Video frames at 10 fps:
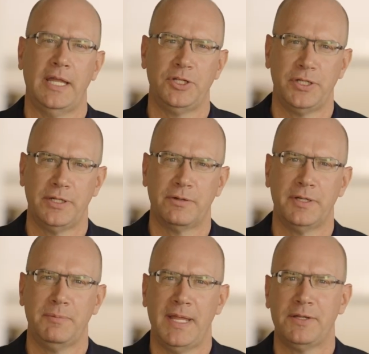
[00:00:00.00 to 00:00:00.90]

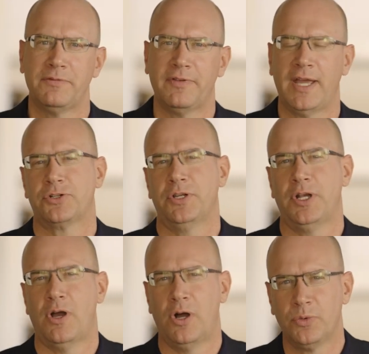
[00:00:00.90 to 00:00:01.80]
engineering,
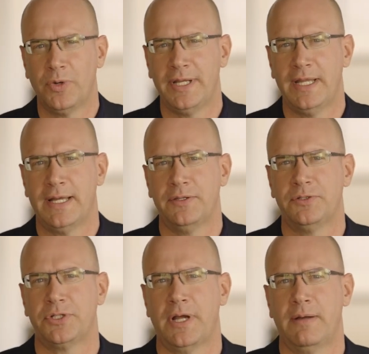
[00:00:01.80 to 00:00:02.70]
manufacturing, all the way down to
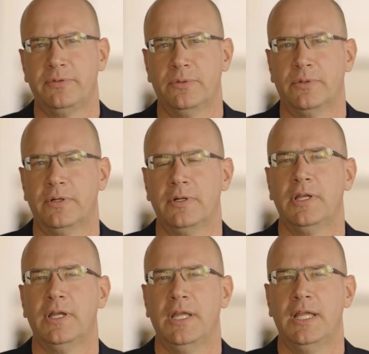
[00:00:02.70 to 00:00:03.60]
the shop floor
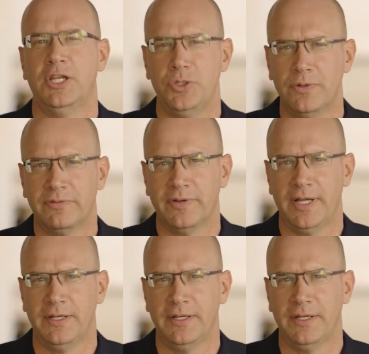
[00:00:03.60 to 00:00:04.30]
in a unified